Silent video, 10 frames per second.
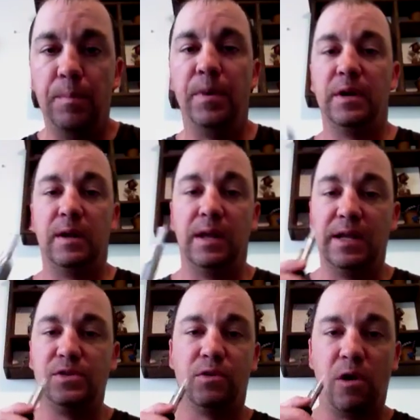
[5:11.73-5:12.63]
but
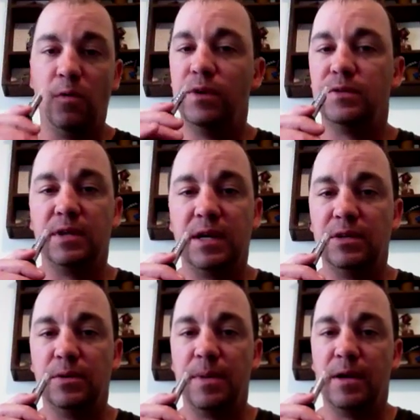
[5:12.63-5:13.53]
unless you're holding this thing in
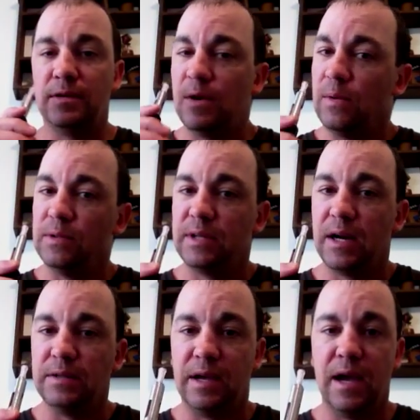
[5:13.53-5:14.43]
your mouth the whole
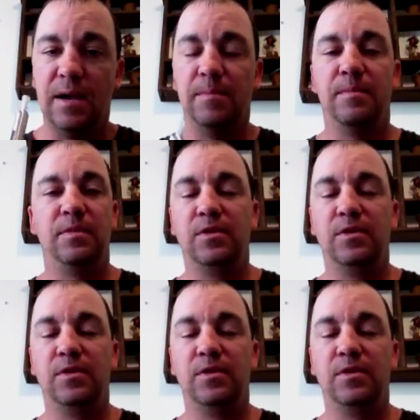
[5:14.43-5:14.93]
entire time,